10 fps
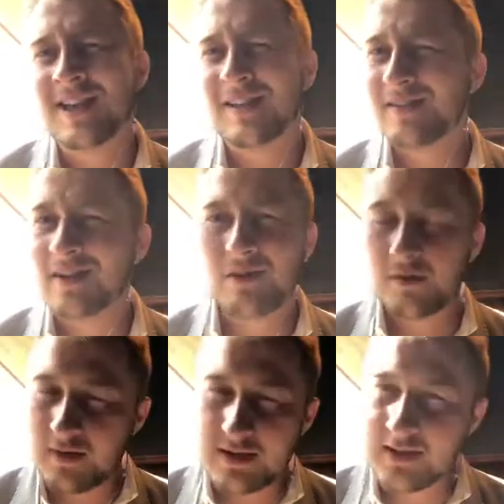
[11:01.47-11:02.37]
You need to
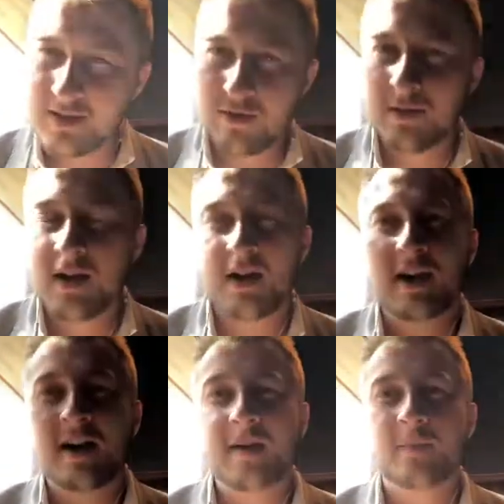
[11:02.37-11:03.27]
refresh yourself.
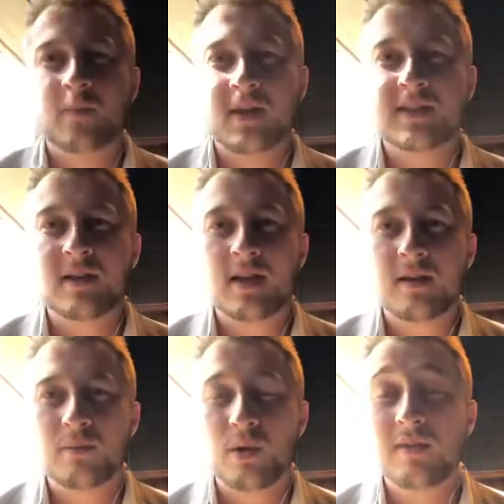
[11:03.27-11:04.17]
It's in the
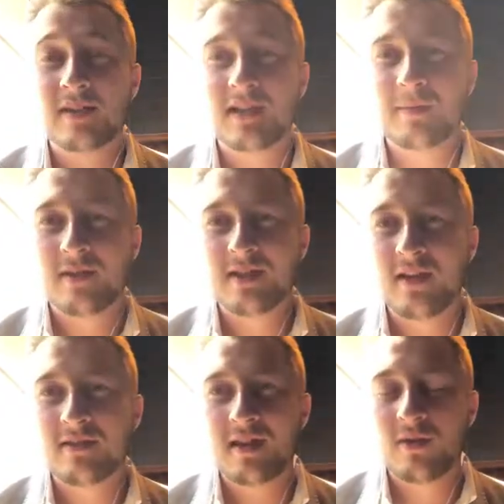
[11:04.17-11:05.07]
previous emails that
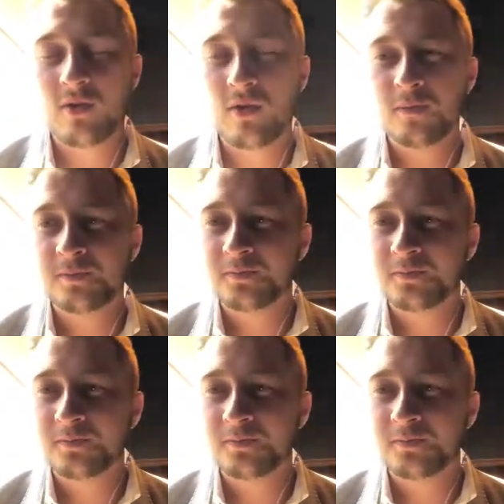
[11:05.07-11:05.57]
I've sent through.